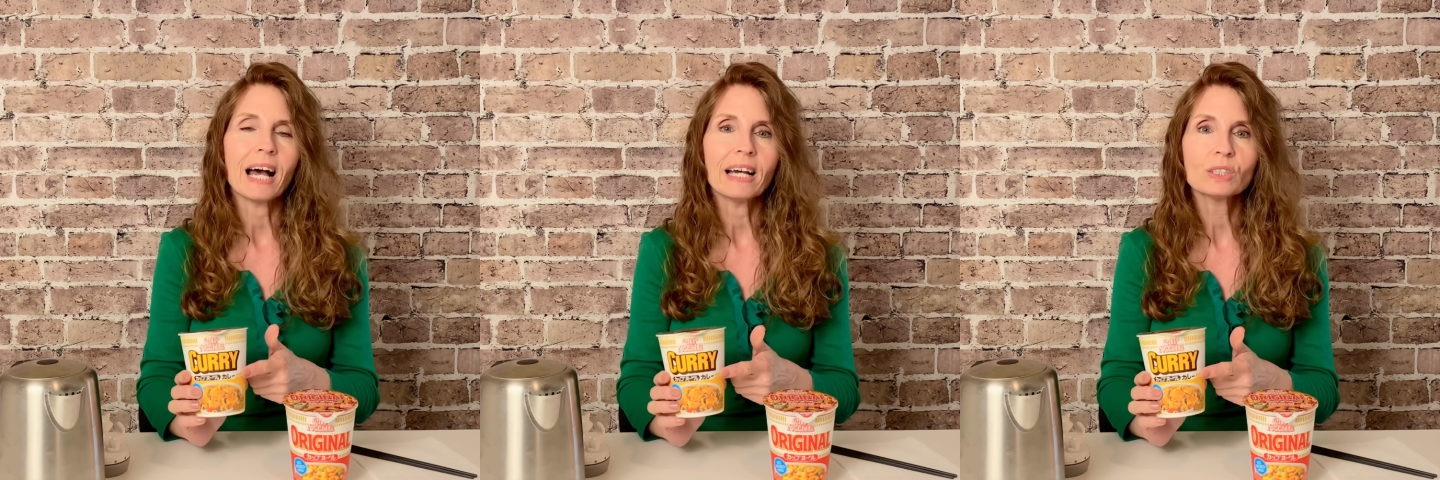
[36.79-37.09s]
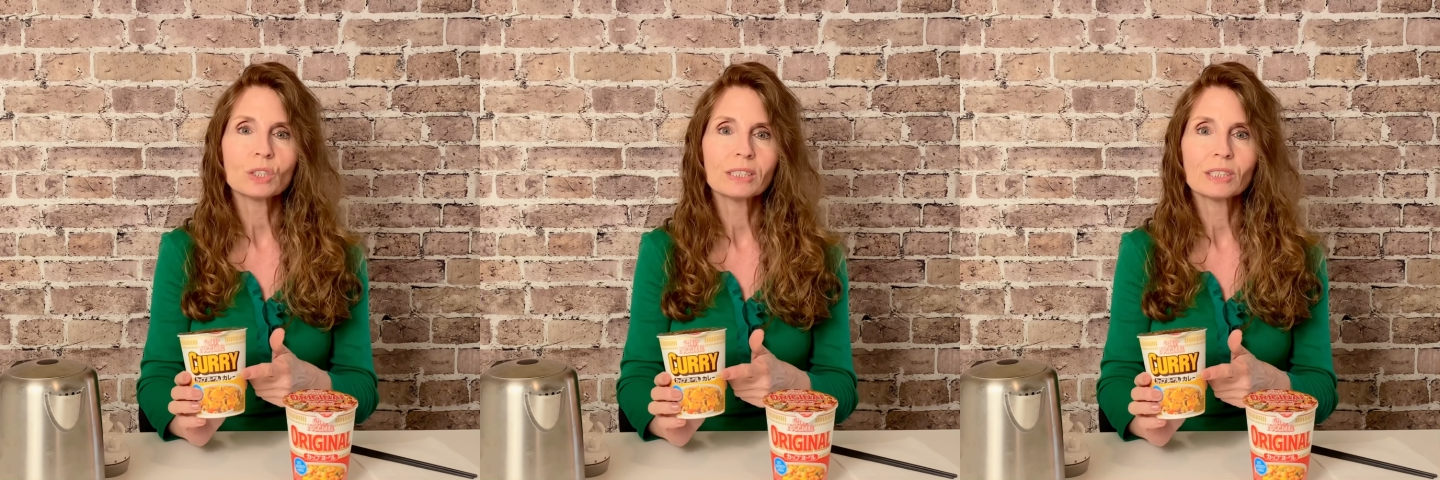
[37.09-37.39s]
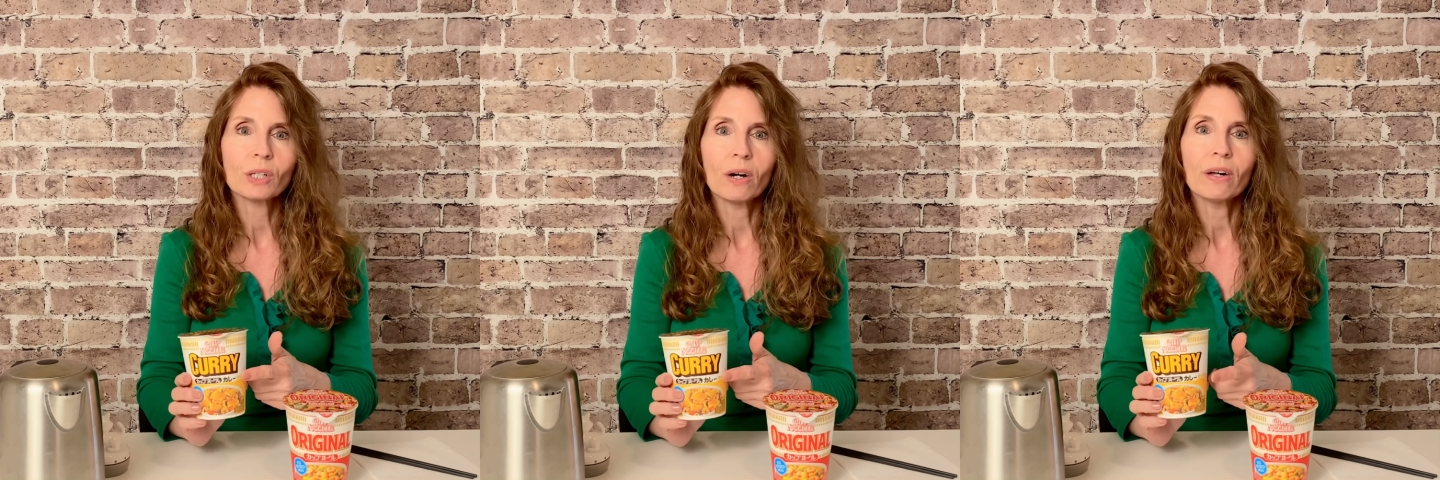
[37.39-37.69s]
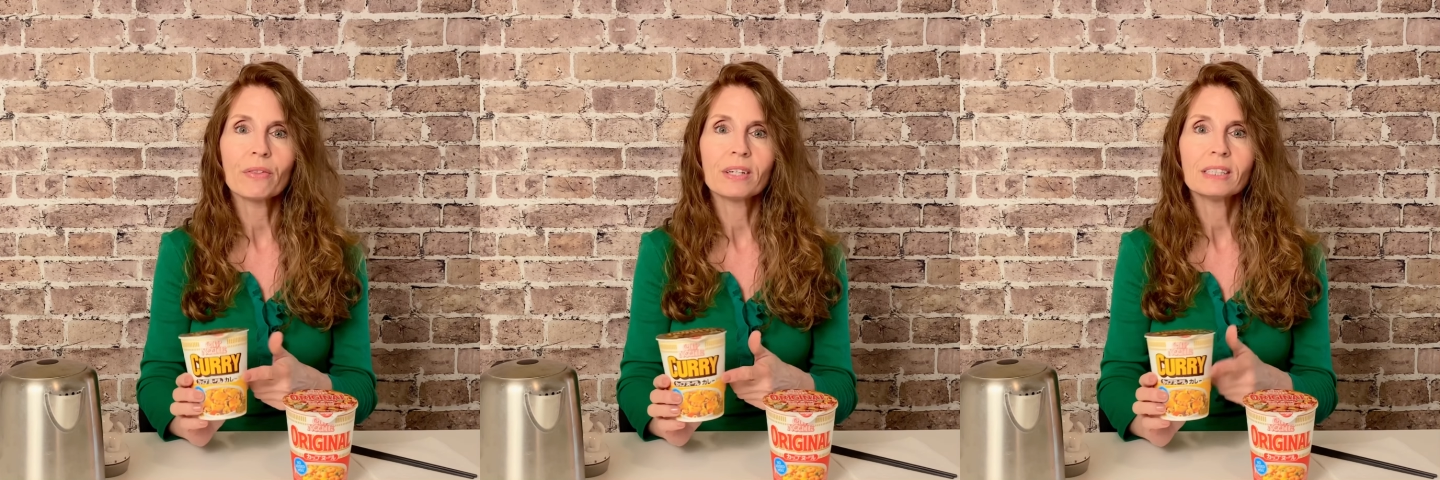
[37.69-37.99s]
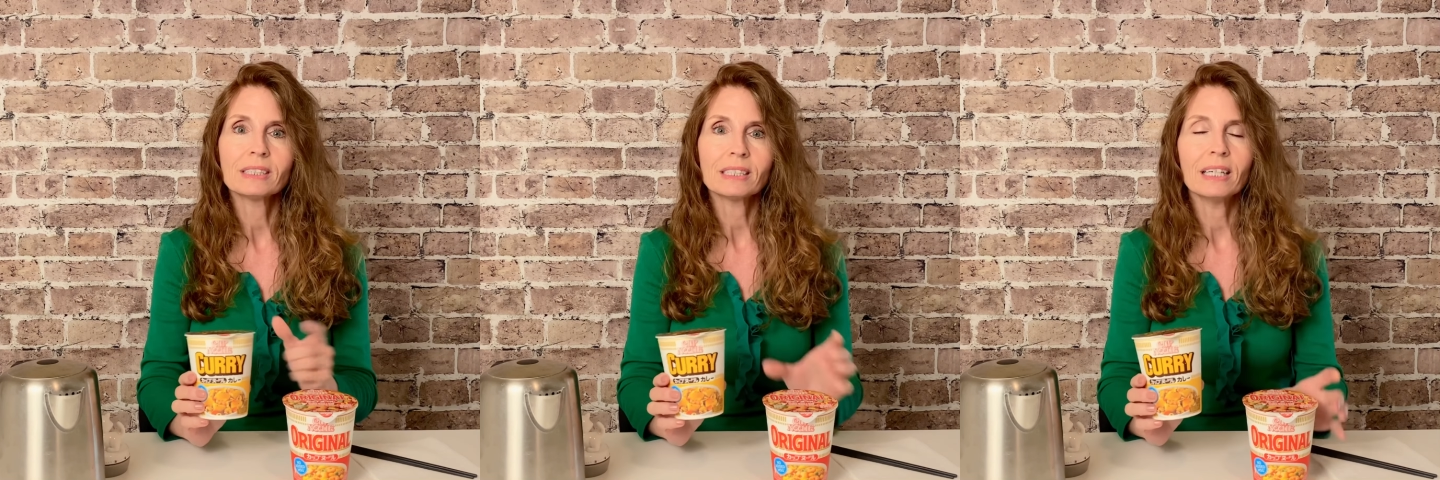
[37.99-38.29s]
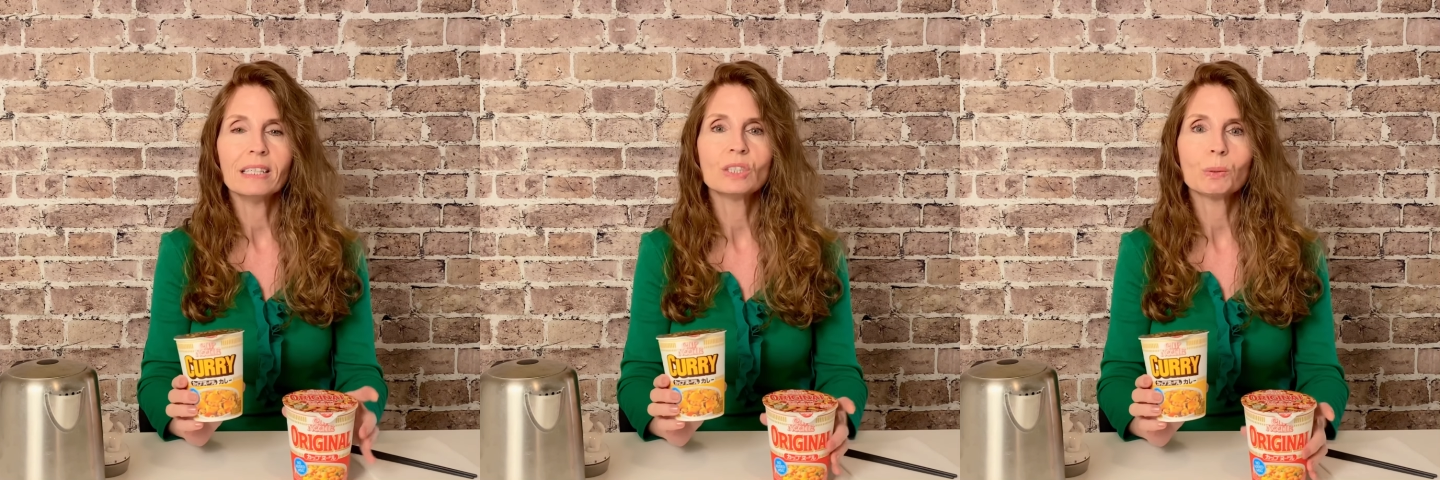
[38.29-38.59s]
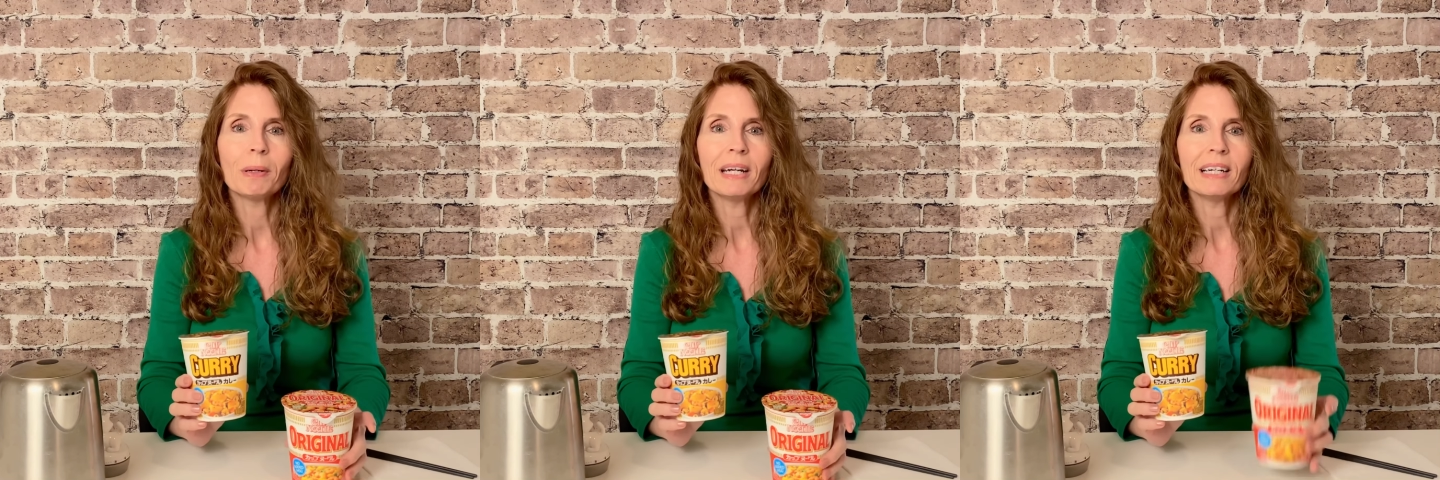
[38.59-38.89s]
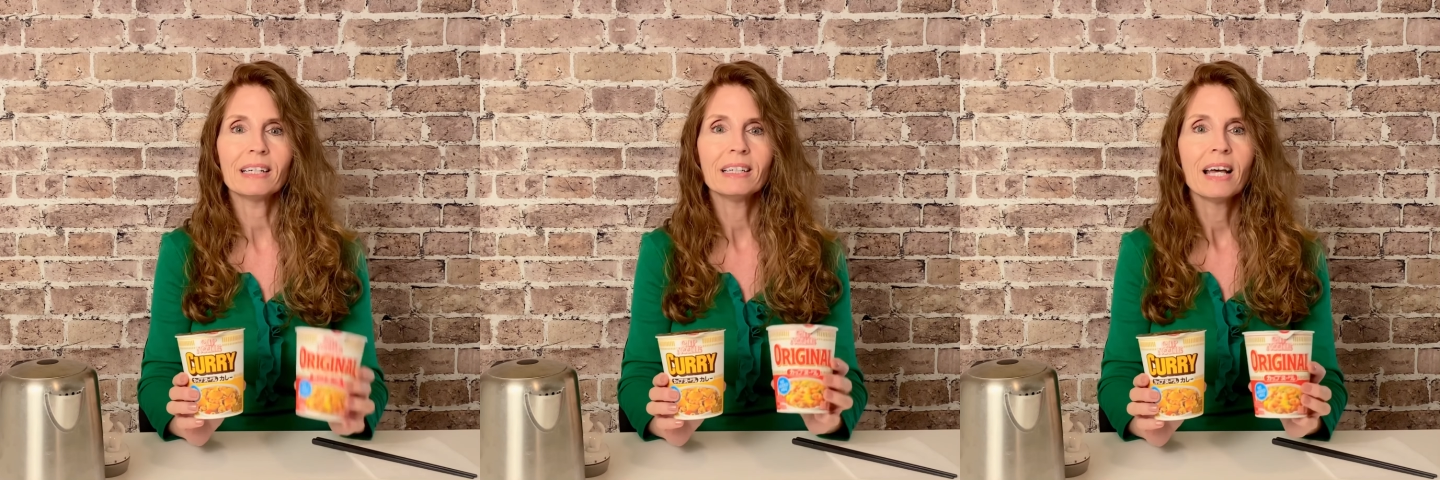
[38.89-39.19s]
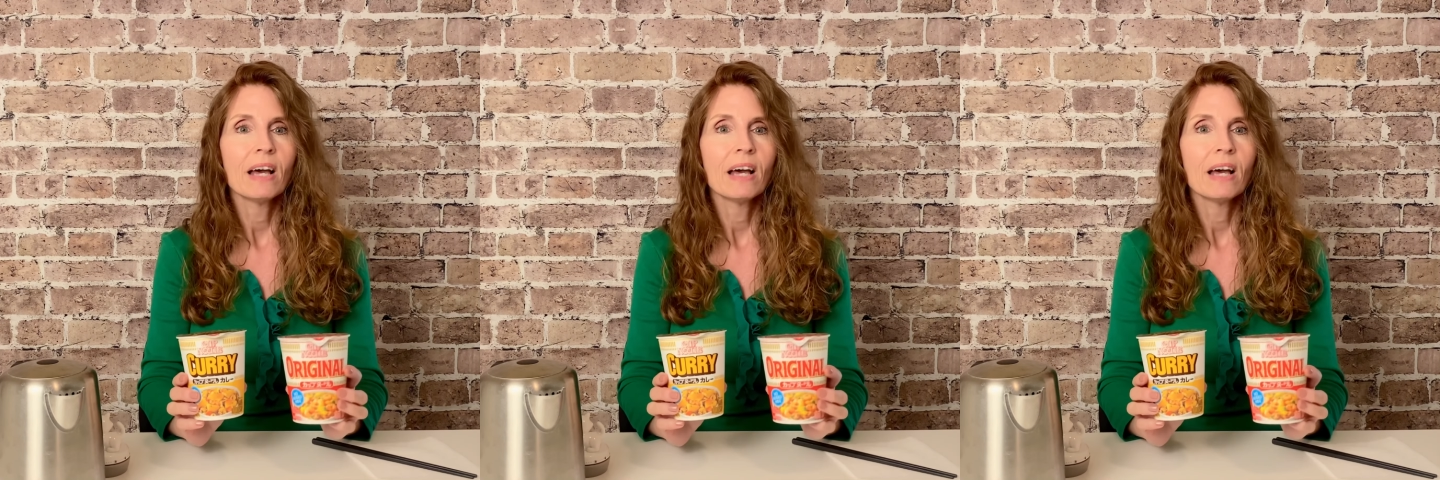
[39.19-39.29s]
I actually saw this in Japan.